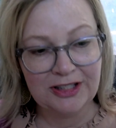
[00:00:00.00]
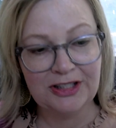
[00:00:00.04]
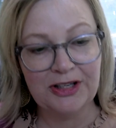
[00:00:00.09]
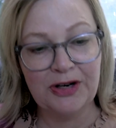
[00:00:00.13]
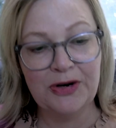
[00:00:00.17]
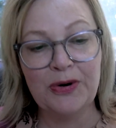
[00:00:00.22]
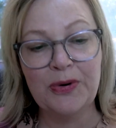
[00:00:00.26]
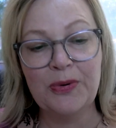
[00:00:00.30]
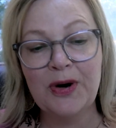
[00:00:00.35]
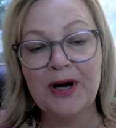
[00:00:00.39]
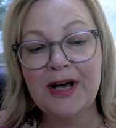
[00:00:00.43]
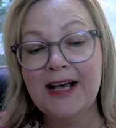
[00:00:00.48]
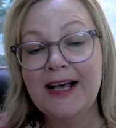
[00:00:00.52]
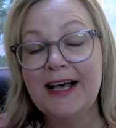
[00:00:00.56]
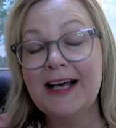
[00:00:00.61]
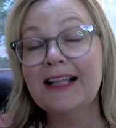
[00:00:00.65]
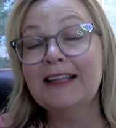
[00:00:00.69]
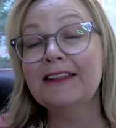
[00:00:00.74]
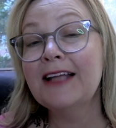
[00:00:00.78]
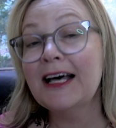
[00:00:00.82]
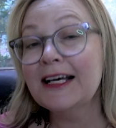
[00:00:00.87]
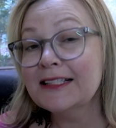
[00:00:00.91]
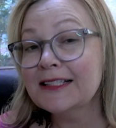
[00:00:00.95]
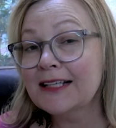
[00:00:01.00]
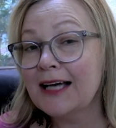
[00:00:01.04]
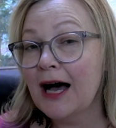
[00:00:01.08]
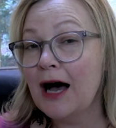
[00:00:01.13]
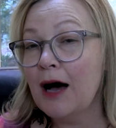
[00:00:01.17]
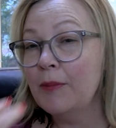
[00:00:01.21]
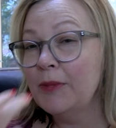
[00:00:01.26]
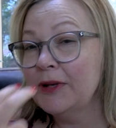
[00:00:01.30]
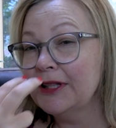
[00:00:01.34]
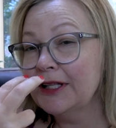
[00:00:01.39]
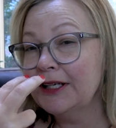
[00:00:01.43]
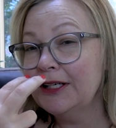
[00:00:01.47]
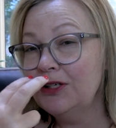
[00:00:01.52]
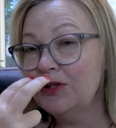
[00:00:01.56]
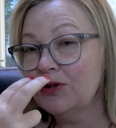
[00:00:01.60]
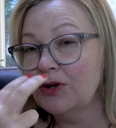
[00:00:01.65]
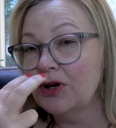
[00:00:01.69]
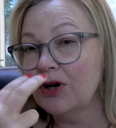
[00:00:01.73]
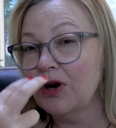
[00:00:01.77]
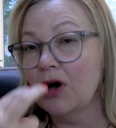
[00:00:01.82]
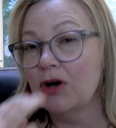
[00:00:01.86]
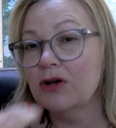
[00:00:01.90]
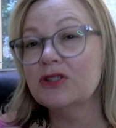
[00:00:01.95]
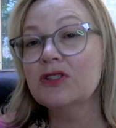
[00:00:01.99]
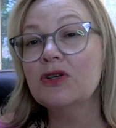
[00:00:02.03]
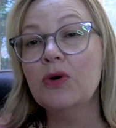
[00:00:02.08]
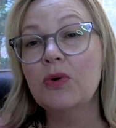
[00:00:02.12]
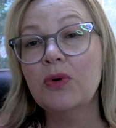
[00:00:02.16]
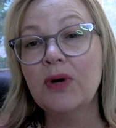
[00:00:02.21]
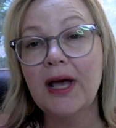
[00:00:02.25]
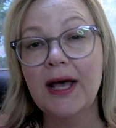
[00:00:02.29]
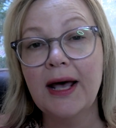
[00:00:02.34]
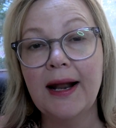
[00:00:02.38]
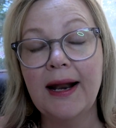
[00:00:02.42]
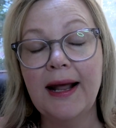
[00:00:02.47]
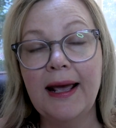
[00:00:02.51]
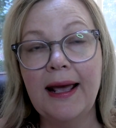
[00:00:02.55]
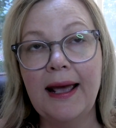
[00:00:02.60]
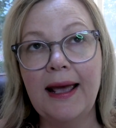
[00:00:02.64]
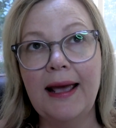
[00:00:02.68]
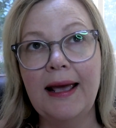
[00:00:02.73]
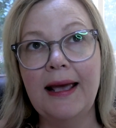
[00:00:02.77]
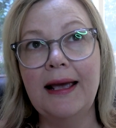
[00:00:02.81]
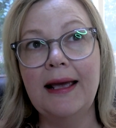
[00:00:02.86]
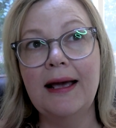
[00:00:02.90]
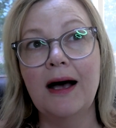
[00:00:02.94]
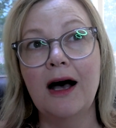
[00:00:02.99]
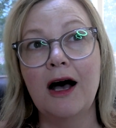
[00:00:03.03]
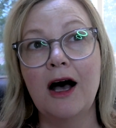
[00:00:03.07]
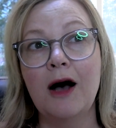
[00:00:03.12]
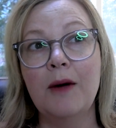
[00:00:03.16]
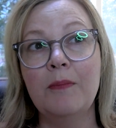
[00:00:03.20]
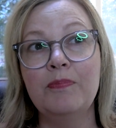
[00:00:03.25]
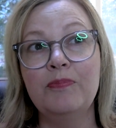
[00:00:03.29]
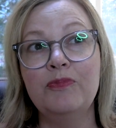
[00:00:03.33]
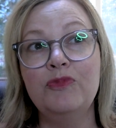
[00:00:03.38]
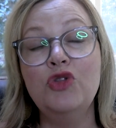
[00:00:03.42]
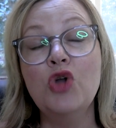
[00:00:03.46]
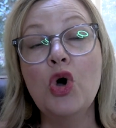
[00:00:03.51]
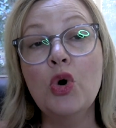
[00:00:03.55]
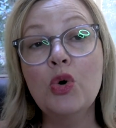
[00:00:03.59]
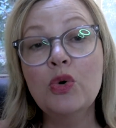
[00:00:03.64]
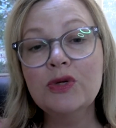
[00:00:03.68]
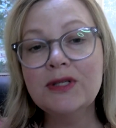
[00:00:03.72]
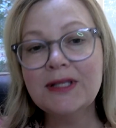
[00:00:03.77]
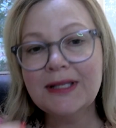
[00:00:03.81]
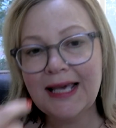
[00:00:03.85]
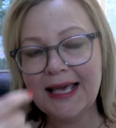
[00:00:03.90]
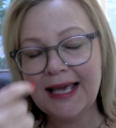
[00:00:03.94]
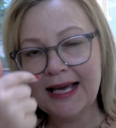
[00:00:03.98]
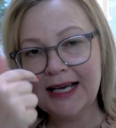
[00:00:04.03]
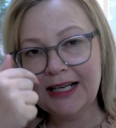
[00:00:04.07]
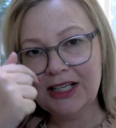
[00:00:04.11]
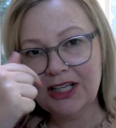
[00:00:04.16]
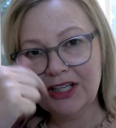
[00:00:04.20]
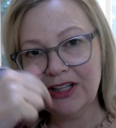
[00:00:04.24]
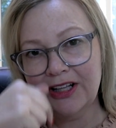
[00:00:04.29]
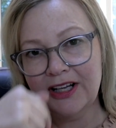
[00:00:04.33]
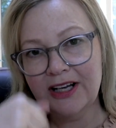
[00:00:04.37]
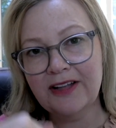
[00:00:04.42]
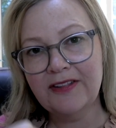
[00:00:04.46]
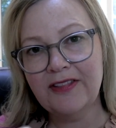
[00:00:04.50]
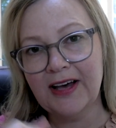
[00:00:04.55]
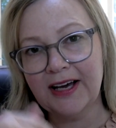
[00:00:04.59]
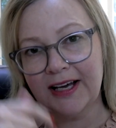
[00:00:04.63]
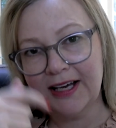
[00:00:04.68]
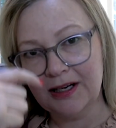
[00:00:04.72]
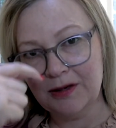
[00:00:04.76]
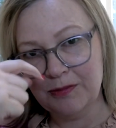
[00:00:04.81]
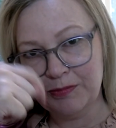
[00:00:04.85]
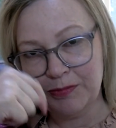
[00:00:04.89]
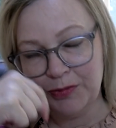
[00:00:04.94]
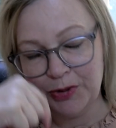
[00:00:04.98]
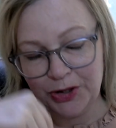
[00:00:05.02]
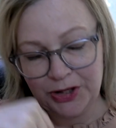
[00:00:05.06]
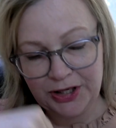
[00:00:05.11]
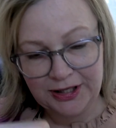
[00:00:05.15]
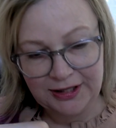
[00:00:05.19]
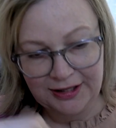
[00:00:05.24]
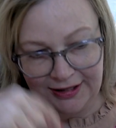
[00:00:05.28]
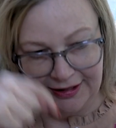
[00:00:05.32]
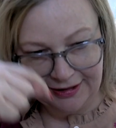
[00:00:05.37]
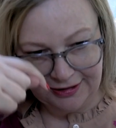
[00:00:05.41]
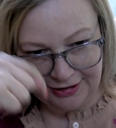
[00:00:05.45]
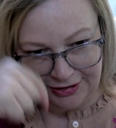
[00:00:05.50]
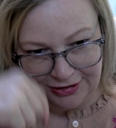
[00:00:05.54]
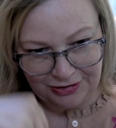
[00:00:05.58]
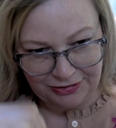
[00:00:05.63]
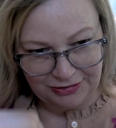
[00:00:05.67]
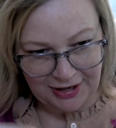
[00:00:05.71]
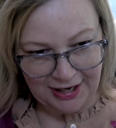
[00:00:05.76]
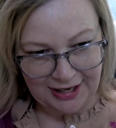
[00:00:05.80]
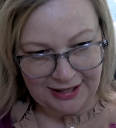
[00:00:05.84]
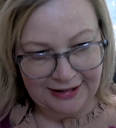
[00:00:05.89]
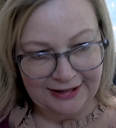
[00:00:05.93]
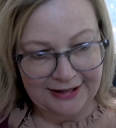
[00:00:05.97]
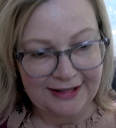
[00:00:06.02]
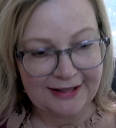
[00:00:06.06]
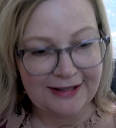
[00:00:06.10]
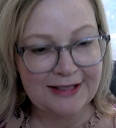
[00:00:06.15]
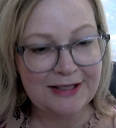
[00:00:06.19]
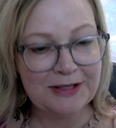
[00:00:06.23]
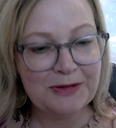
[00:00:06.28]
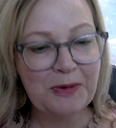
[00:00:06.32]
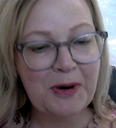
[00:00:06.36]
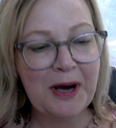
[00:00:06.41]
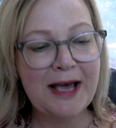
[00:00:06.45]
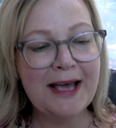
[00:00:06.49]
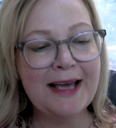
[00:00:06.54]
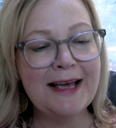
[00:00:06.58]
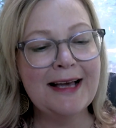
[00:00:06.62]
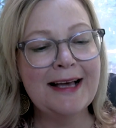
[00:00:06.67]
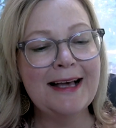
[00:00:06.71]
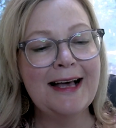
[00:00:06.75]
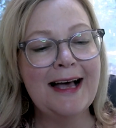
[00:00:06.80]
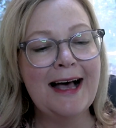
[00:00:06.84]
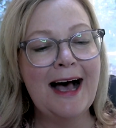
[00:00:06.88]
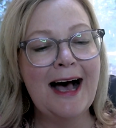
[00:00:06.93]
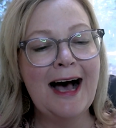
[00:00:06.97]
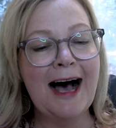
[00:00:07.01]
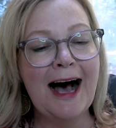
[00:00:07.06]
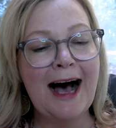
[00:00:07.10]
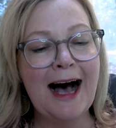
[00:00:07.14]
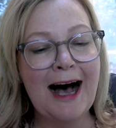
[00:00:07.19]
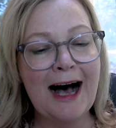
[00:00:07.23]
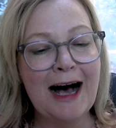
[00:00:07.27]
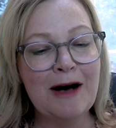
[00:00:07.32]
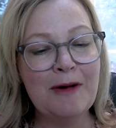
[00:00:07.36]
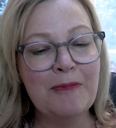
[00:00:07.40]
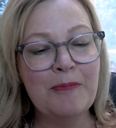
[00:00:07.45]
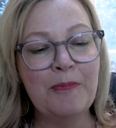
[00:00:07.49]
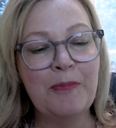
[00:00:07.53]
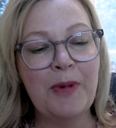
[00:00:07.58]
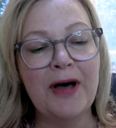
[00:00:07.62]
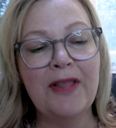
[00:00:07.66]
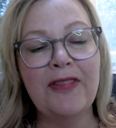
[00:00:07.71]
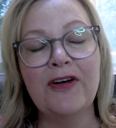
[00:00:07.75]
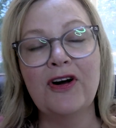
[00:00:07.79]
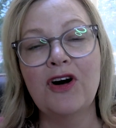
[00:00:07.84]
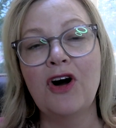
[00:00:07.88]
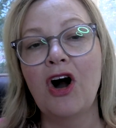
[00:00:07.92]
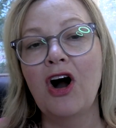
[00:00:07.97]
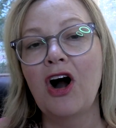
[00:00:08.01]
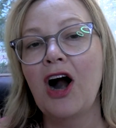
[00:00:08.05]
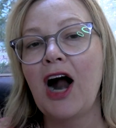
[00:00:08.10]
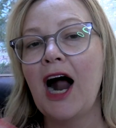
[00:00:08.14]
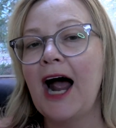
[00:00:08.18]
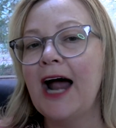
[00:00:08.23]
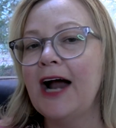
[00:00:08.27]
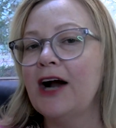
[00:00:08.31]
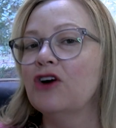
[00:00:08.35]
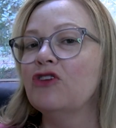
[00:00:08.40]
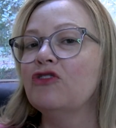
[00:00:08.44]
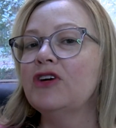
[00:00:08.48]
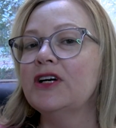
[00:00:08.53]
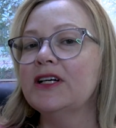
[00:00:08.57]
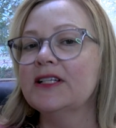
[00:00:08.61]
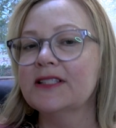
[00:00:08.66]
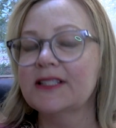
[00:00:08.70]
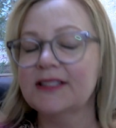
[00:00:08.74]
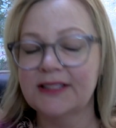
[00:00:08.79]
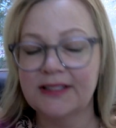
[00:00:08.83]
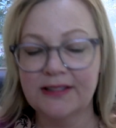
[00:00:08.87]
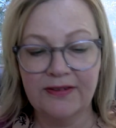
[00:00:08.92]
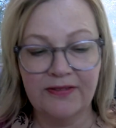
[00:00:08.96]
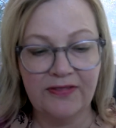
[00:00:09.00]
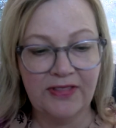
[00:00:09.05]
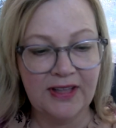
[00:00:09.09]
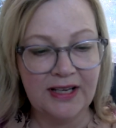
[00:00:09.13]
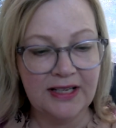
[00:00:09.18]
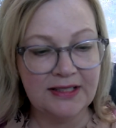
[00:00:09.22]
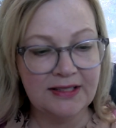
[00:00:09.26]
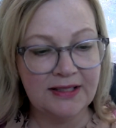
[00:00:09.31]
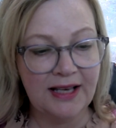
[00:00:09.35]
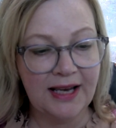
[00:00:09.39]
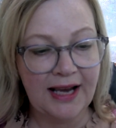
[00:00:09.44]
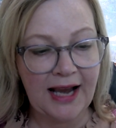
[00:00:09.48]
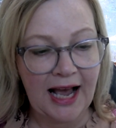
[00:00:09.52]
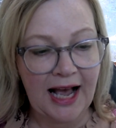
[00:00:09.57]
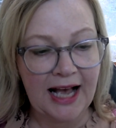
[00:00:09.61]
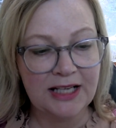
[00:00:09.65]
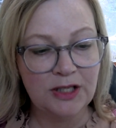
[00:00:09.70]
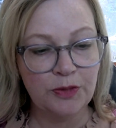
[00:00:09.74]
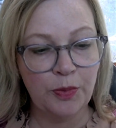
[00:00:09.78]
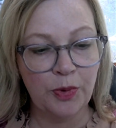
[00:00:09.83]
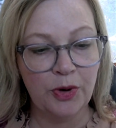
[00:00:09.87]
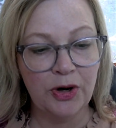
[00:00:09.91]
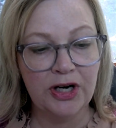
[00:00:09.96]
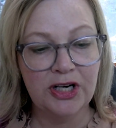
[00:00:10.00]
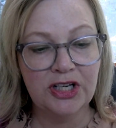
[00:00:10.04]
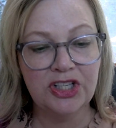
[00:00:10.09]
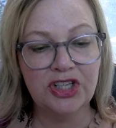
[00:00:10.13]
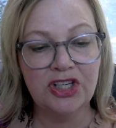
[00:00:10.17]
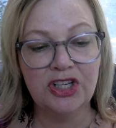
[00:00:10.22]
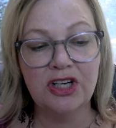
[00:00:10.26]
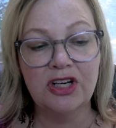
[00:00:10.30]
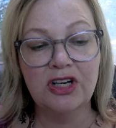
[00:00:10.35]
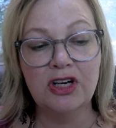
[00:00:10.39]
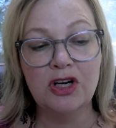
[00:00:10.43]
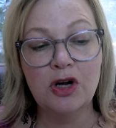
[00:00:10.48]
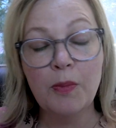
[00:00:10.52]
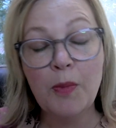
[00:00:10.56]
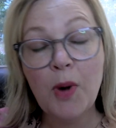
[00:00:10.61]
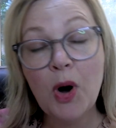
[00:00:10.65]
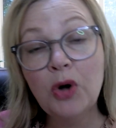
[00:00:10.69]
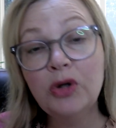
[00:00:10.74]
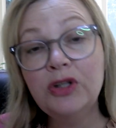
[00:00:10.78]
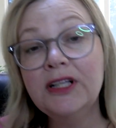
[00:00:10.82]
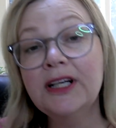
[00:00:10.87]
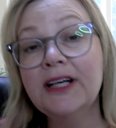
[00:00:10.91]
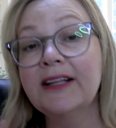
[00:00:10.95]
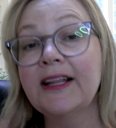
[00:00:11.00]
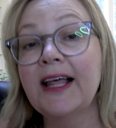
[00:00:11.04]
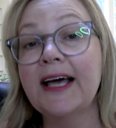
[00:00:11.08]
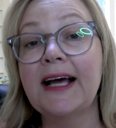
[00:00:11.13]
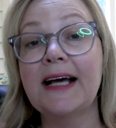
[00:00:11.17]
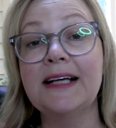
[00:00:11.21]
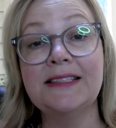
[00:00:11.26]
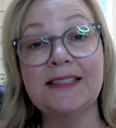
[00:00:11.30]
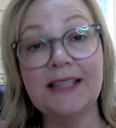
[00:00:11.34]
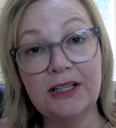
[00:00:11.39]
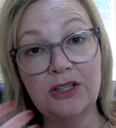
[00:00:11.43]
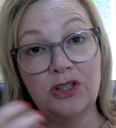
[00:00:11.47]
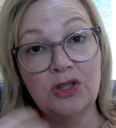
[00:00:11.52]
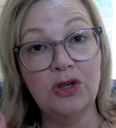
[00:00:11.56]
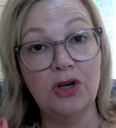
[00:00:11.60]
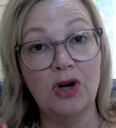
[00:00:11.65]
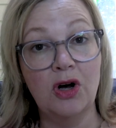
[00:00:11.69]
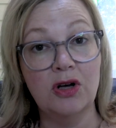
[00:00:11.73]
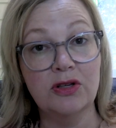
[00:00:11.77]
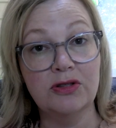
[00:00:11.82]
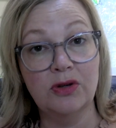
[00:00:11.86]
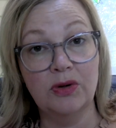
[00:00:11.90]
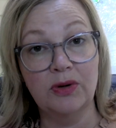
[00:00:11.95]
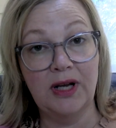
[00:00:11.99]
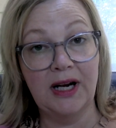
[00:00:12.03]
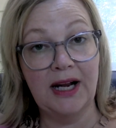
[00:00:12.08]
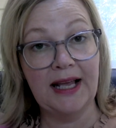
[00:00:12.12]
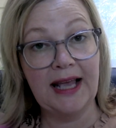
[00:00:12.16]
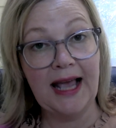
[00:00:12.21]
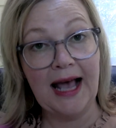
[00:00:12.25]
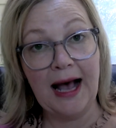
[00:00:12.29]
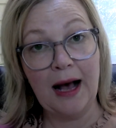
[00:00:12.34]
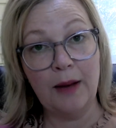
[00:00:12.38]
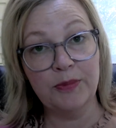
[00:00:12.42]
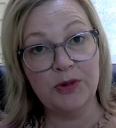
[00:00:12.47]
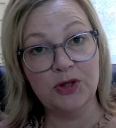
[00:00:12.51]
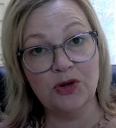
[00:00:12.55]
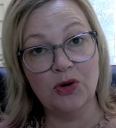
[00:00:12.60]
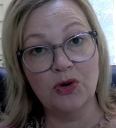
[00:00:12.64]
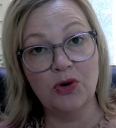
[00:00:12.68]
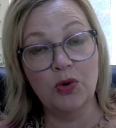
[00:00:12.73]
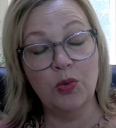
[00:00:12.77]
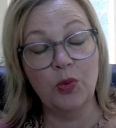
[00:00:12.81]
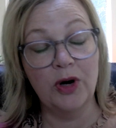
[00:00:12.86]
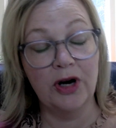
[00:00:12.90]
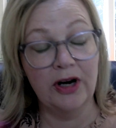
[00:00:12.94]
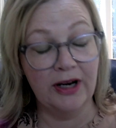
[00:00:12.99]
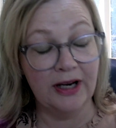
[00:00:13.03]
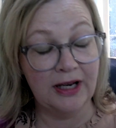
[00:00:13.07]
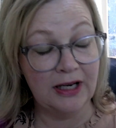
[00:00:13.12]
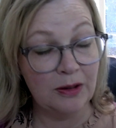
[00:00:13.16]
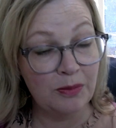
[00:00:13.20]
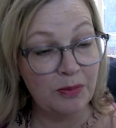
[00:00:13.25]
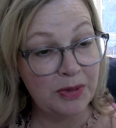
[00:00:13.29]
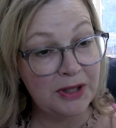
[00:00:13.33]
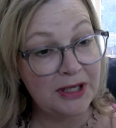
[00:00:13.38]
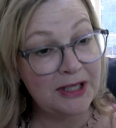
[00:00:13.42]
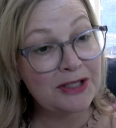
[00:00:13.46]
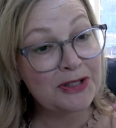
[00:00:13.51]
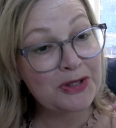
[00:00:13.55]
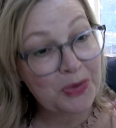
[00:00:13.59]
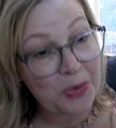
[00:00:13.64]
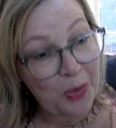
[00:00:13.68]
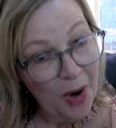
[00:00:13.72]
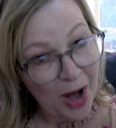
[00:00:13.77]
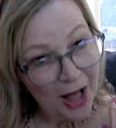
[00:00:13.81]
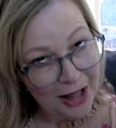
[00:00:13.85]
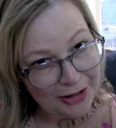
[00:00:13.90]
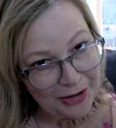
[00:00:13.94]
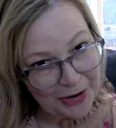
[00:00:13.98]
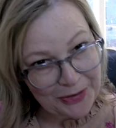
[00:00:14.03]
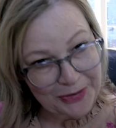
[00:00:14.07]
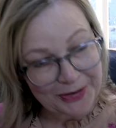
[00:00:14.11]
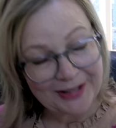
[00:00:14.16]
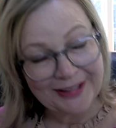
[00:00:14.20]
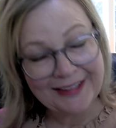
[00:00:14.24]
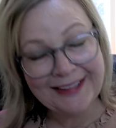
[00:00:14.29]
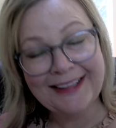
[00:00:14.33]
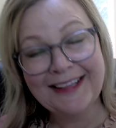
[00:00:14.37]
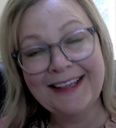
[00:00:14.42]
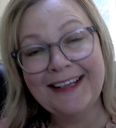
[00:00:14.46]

So, less commonly, you can also get a um, nose cannula that can put it in directly this way, um, but there are higher risks of things like aspiration, pneumonia, and like I said, you can also get a capsule where it can be swallowed.